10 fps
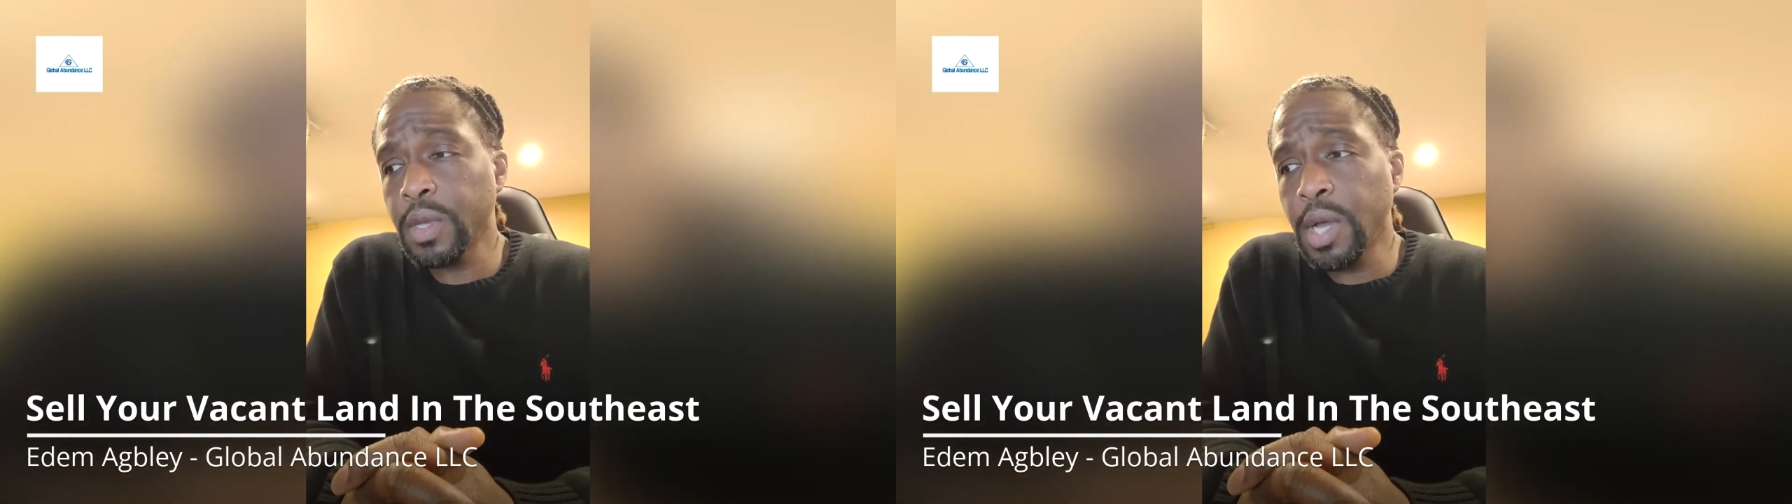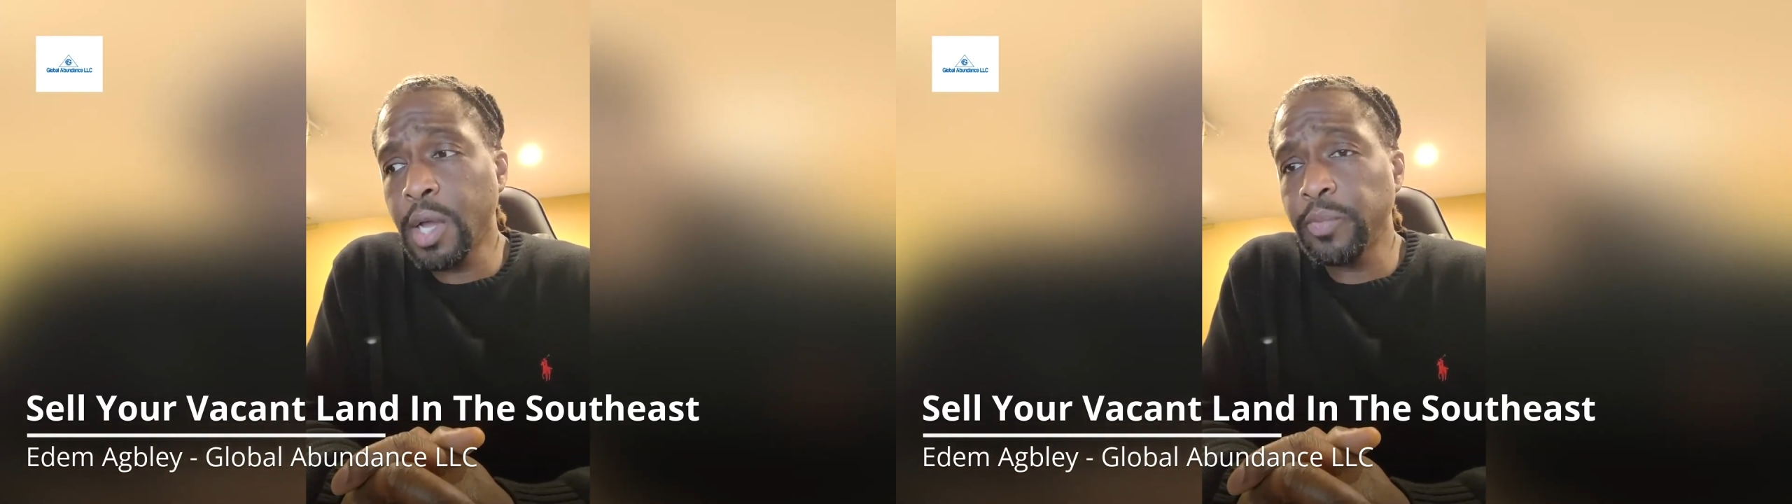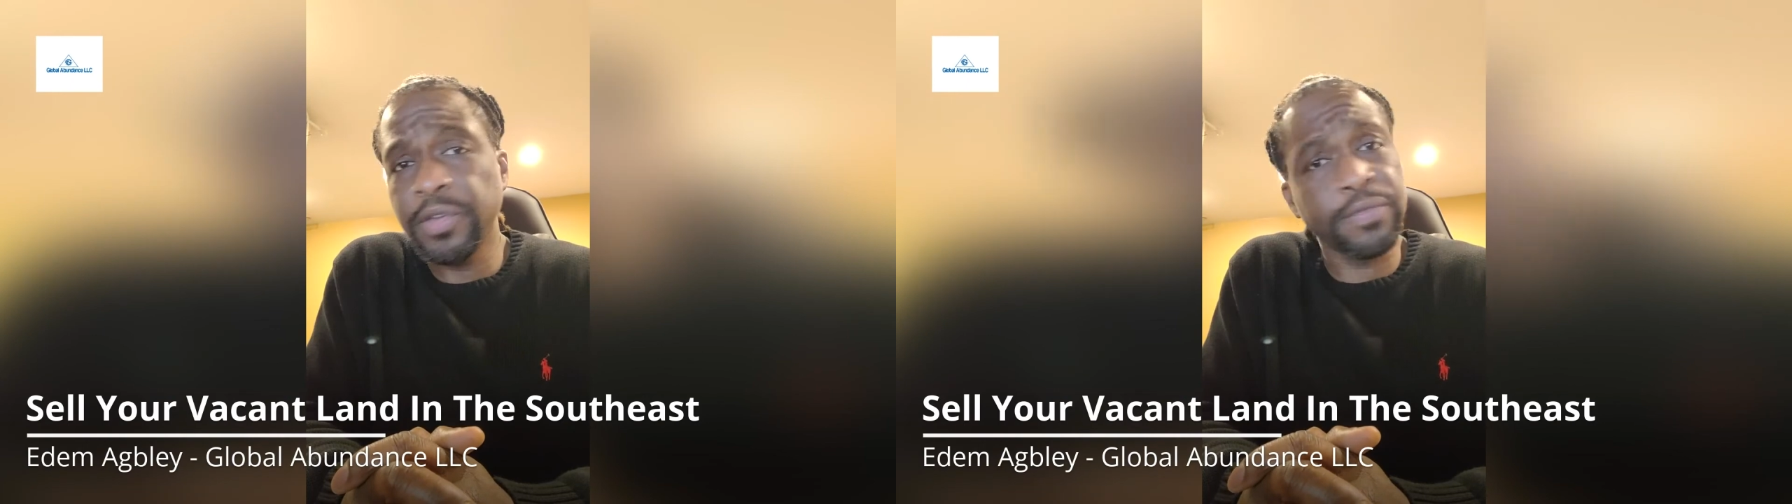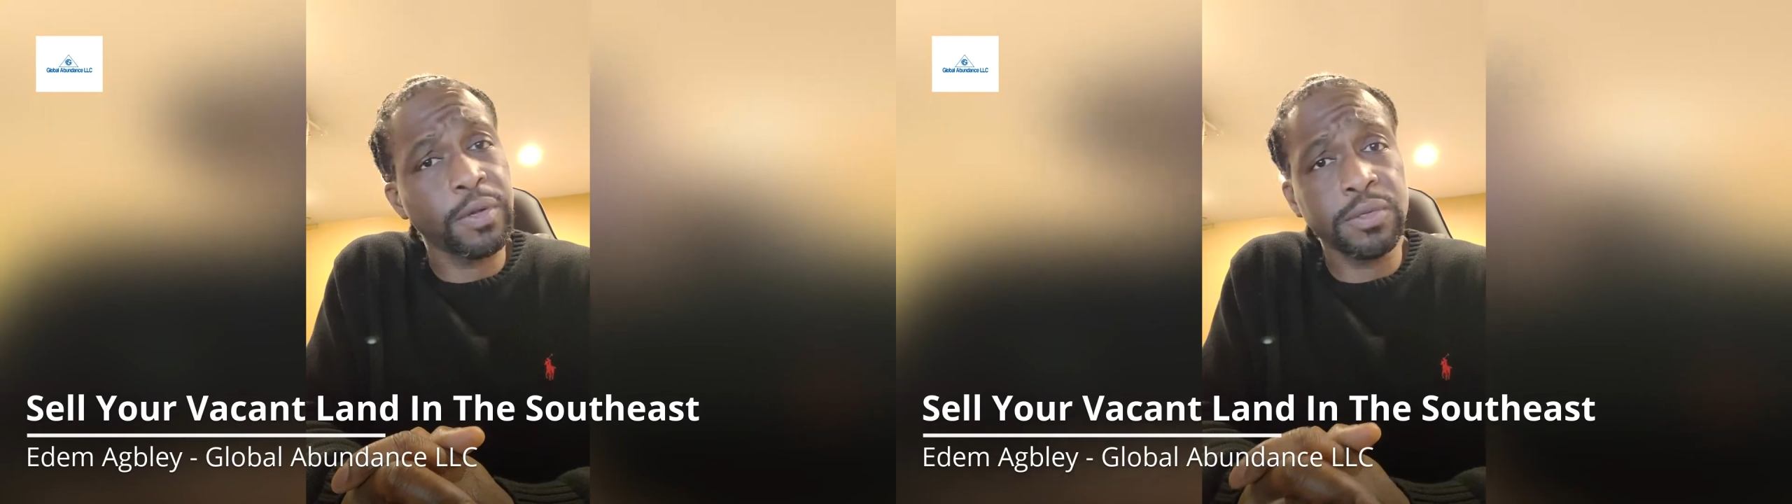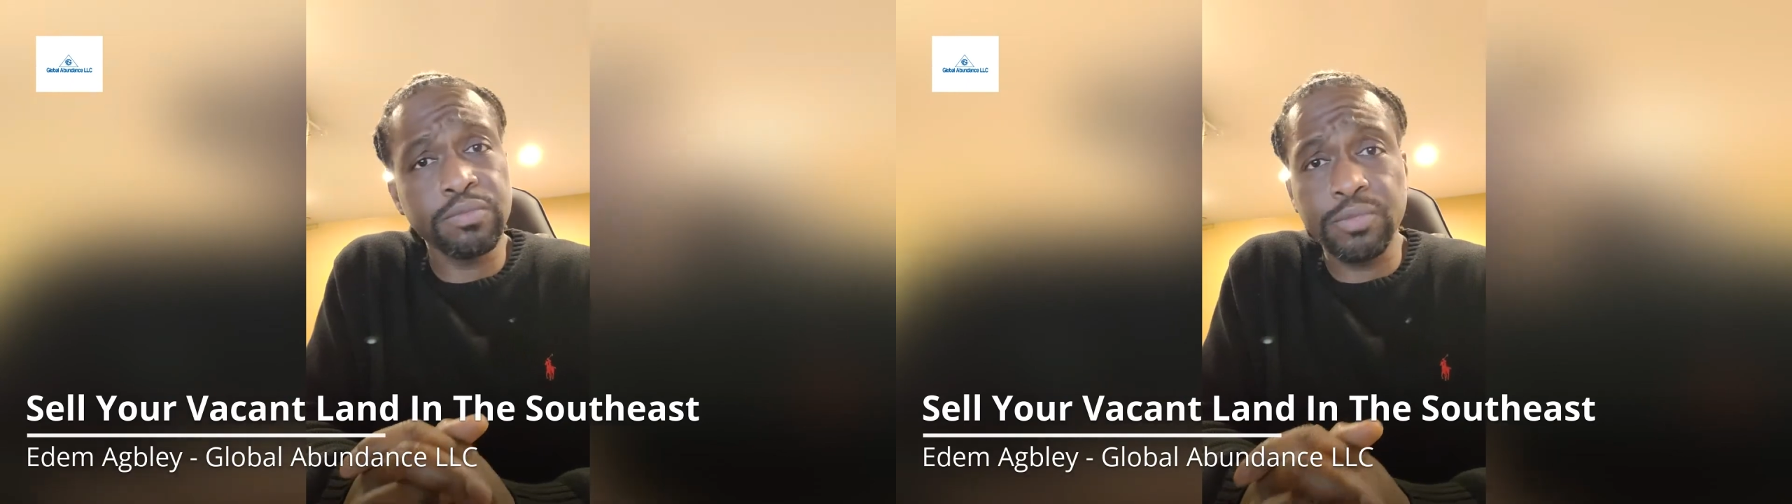Um, if
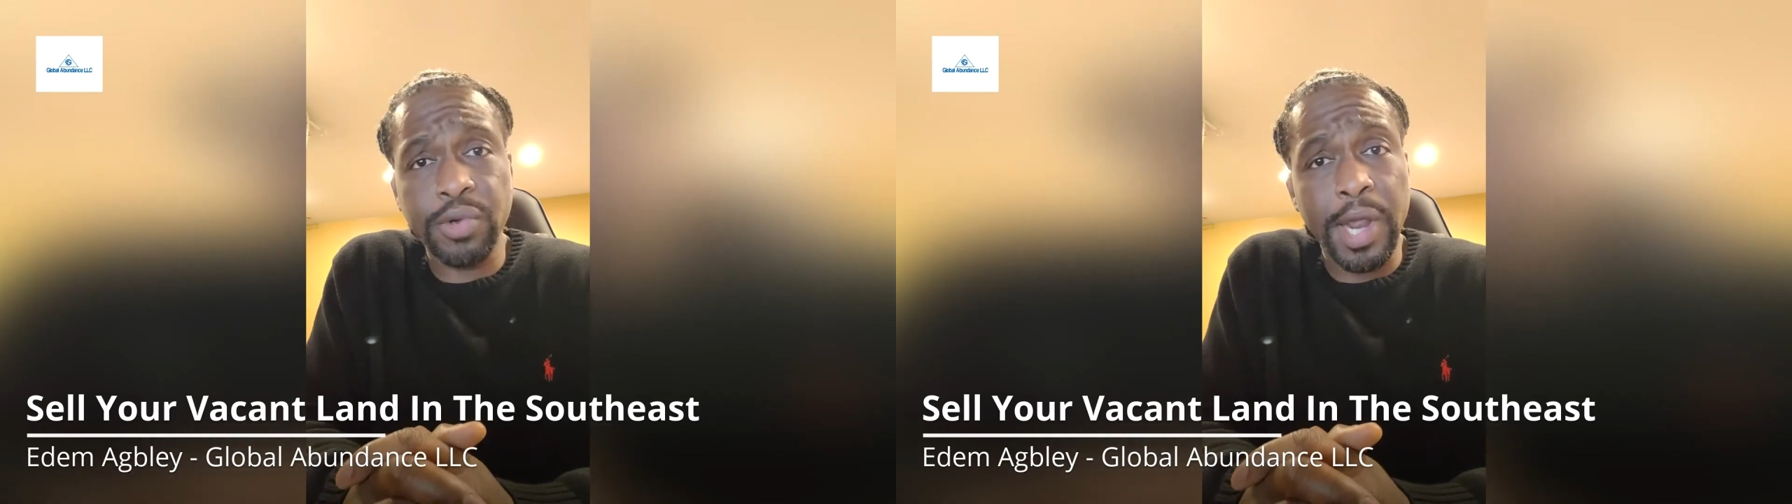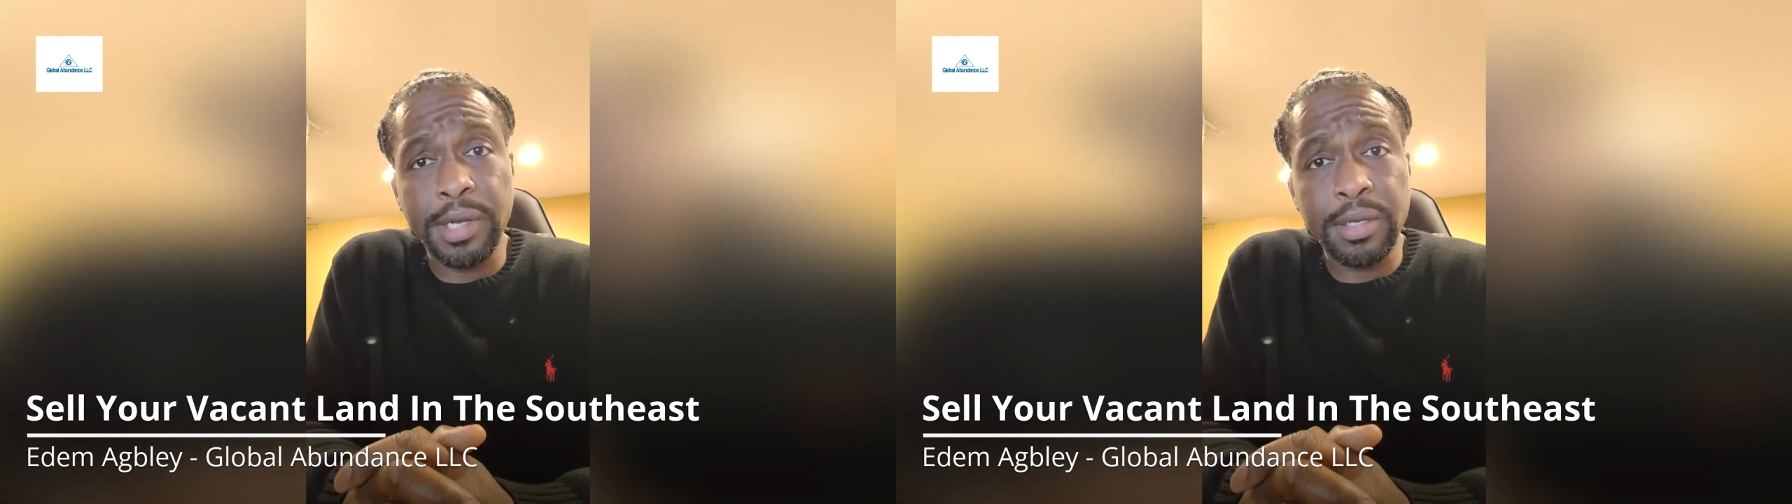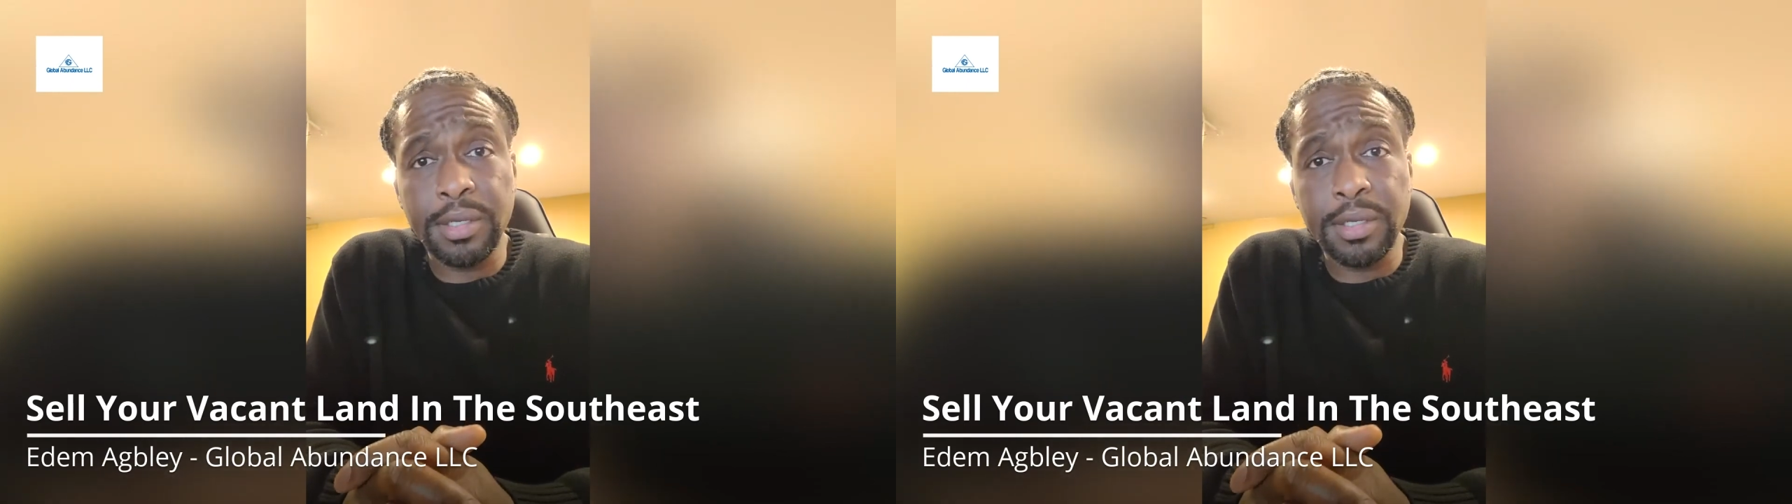you're trying to